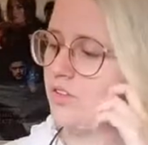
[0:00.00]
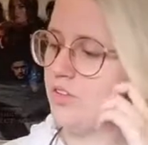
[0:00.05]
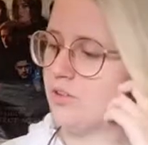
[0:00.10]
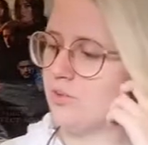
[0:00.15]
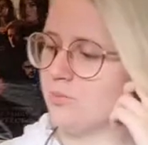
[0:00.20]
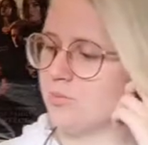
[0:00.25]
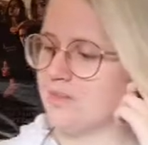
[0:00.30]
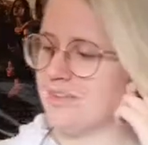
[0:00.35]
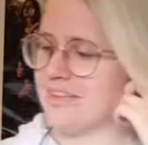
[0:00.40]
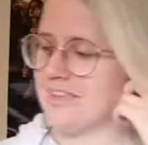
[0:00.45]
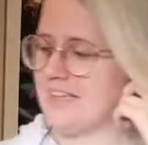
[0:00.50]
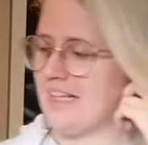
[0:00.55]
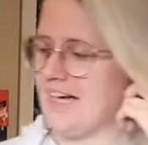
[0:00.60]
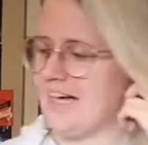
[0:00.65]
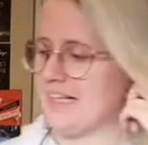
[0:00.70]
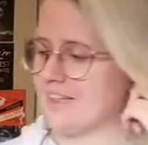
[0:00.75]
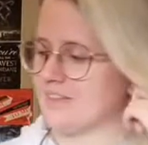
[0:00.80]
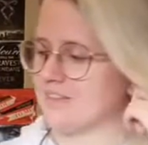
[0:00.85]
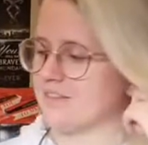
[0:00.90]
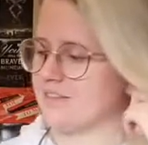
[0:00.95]
to
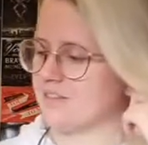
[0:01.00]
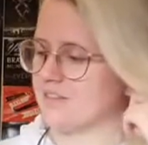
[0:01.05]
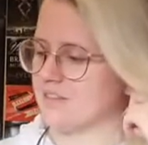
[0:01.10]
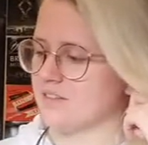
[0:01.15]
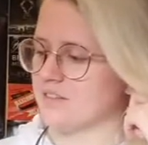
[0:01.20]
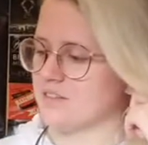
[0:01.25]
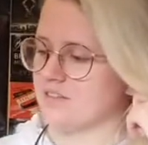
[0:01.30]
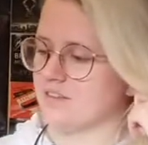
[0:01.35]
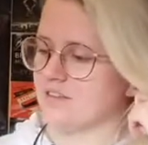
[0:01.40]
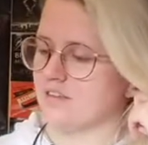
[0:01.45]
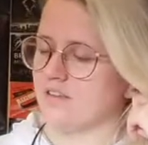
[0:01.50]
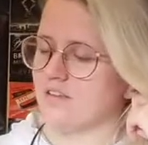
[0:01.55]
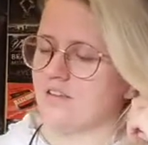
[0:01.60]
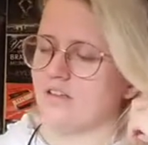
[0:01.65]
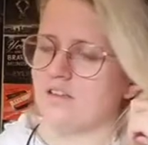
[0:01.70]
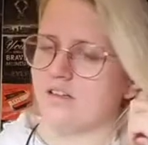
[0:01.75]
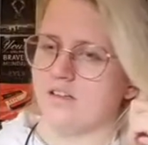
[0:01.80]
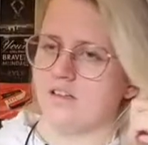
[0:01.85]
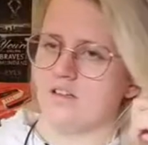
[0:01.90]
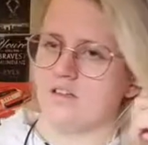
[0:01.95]
protect
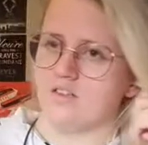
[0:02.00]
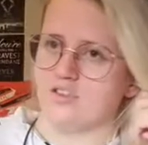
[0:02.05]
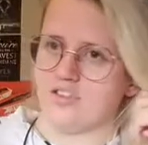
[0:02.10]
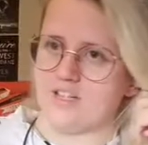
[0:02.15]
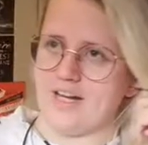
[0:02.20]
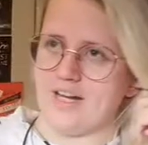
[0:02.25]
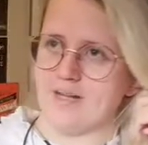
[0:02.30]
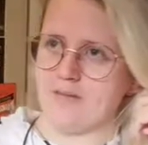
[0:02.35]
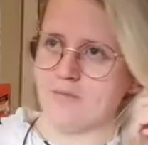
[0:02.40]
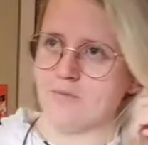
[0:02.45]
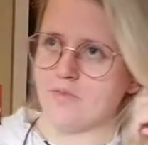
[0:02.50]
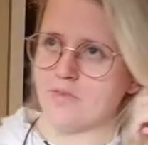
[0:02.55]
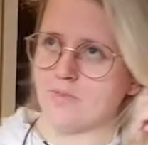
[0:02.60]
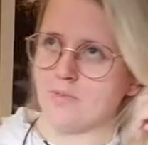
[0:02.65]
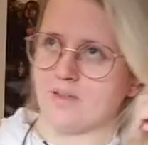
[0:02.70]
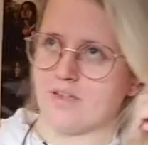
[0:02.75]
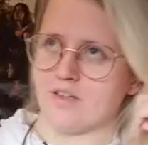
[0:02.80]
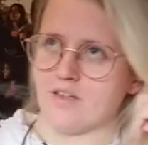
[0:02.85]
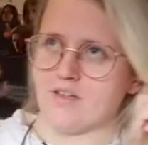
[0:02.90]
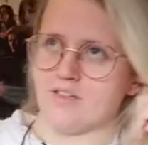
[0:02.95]
James,
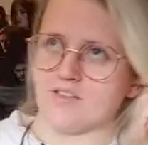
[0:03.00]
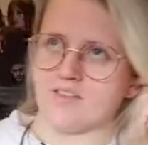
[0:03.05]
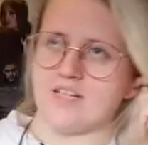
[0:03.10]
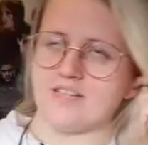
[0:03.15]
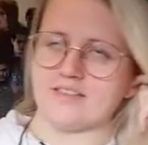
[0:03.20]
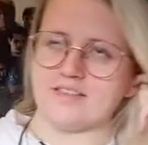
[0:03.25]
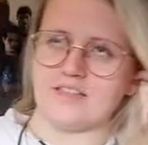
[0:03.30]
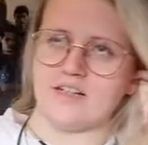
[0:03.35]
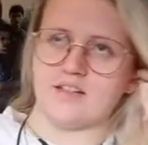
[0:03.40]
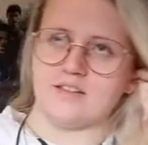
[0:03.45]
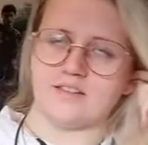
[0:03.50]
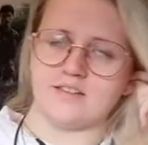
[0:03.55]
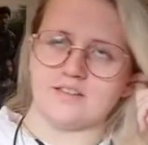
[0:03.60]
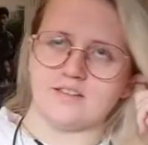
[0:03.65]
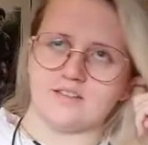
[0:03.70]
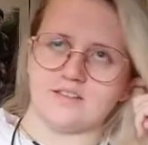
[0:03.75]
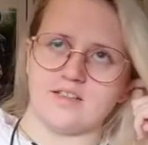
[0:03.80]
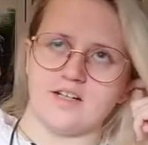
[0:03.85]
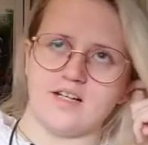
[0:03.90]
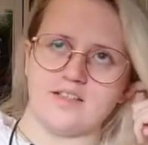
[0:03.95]
because Tatiana
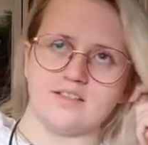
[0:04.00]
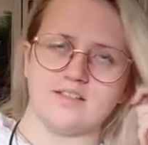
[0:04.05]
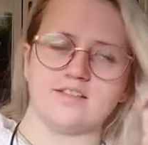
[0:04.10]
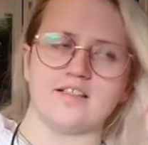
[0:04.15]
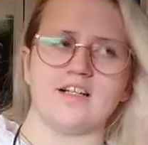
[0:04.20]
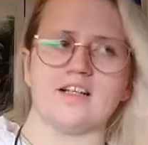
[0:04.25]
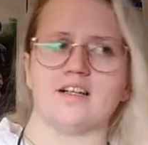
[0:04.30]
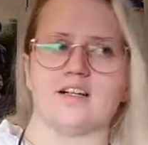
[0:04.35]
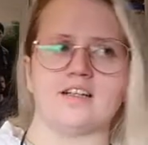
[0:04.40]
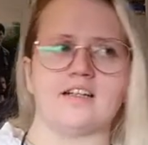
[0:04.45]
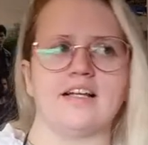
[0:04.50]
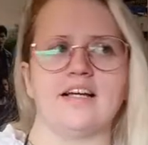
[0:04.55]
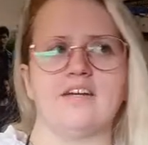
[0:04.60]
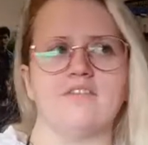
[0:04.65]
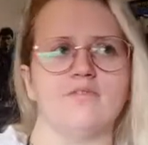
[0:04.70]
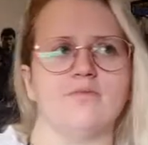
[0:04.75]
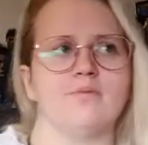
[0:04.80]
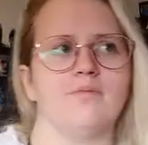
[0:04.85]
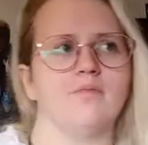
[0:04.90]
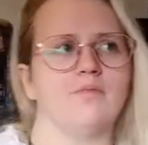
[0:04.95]
decides at a
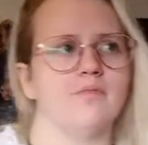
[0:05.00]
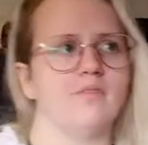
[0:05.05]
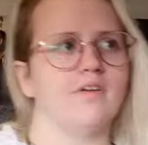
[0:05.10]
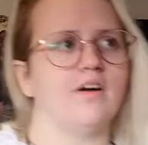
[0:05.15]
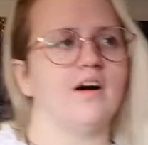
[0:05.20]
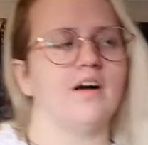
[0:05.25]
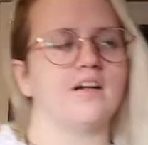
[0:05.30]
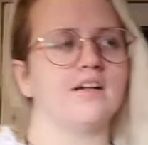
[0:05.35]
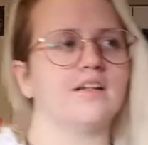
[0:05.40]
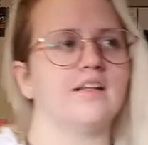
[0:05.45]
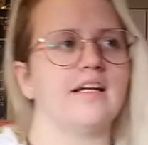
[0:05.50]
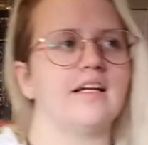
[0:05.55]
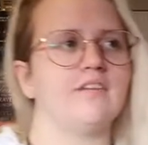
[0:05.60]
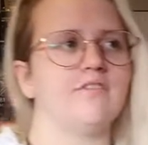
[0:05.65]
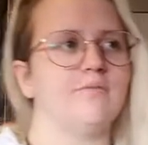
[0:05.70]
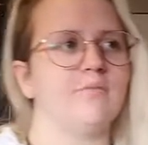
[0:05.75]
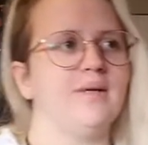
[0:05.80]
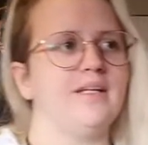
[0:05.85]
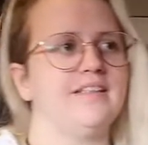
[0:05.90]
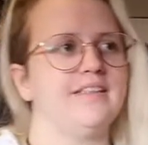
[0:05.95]
enclave
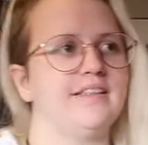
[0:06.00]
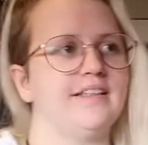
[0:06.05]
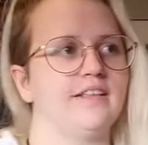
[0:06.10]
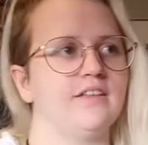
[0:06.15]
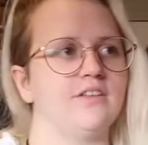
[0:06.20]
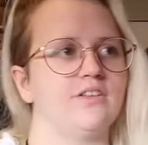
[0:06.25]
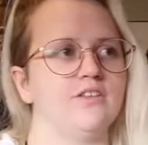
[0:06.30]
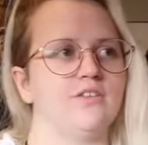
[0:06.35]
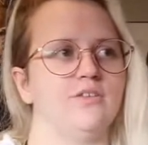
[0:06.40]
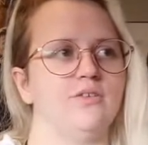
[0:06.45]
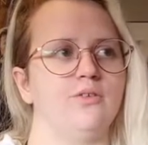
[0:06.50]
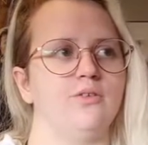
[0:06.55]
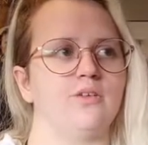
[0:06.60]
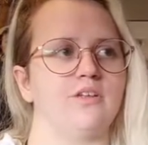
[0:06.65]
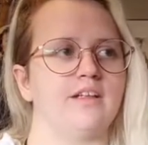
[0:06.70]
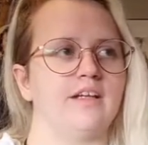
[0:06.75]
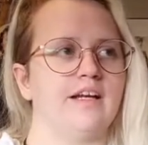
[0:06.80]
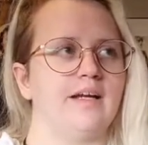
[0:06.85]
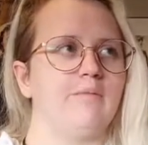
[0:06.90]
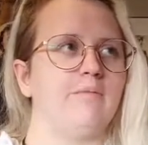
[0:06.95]
meeting to
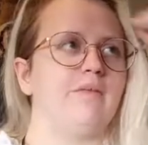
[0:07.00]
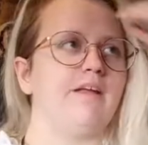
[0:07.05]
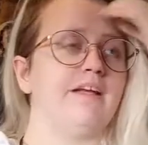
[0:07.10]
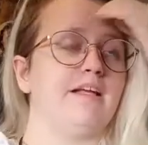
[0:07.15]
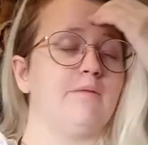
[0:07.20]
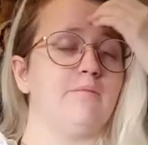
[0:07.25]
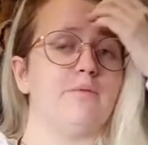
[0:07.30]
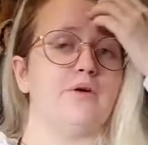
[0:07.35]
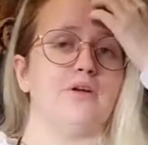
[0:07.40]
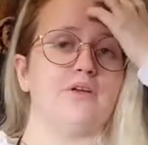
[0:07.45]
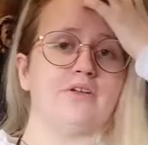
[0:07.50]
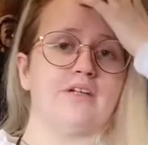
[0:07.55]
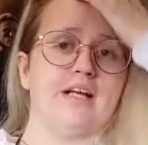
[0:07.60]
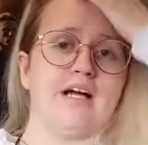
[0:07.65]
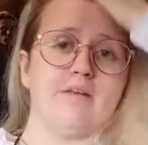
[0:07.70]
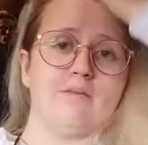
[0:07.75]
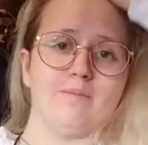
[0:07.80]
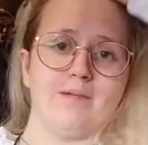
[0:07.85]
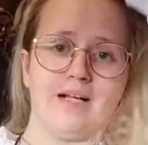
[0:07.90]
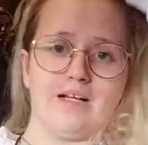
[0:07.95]
claim that he burned
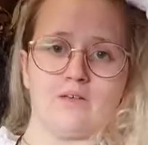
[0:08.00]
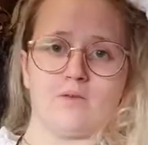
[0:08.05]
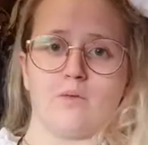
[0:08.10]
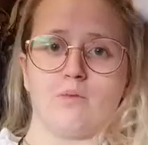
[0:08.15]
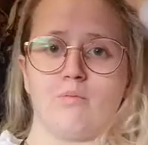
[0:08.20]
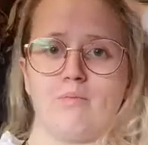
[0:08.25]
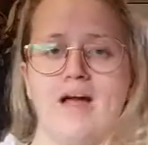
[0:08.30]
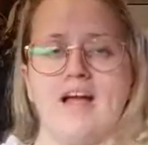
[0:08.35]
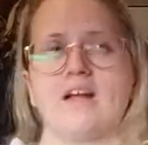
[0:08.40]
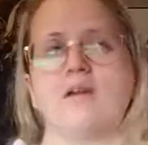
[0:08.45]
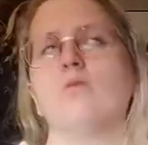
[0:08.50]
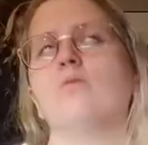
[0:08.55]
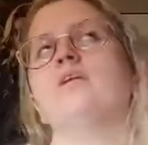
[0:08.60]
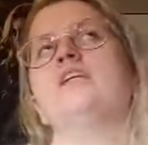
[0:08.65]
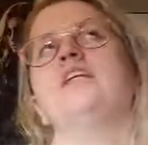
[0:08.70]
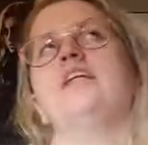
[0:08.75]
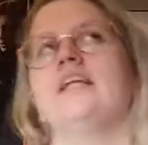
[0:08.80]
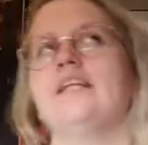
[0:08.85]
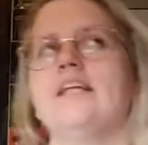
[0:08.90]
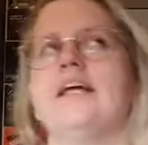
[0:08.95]
down Blackthorn Manor,
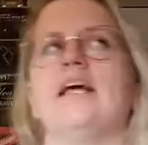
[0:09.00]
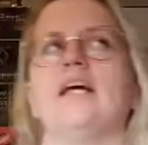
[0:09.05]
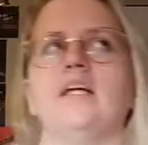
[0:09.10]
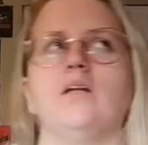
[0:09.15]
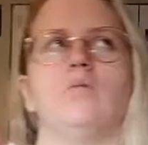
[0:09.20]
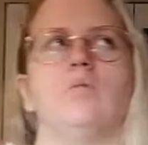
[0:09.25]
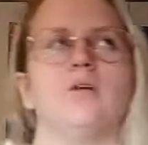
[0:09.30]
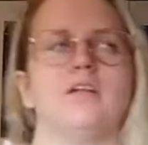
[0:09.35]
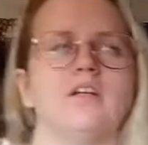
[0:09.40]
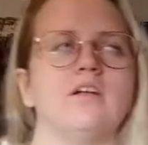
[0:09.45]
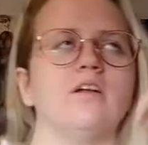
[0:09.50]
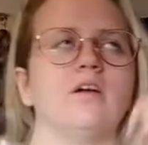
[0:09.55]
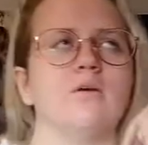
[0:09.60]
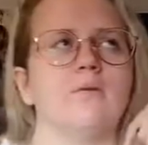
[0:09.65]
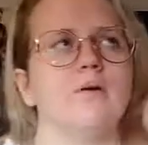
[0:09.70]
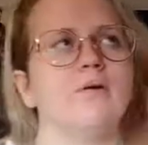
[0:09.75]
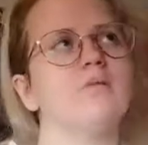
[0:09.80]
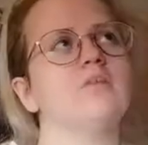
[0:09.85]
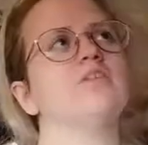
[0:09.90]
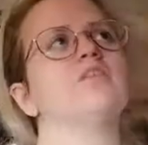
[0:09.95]
which he did, but
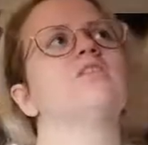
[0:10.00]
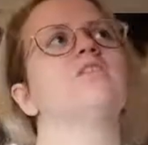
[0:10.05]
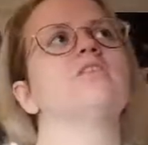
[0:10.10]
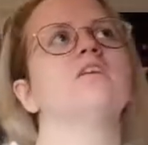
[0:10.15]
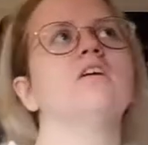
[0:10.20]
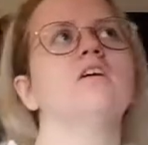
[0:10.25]
it was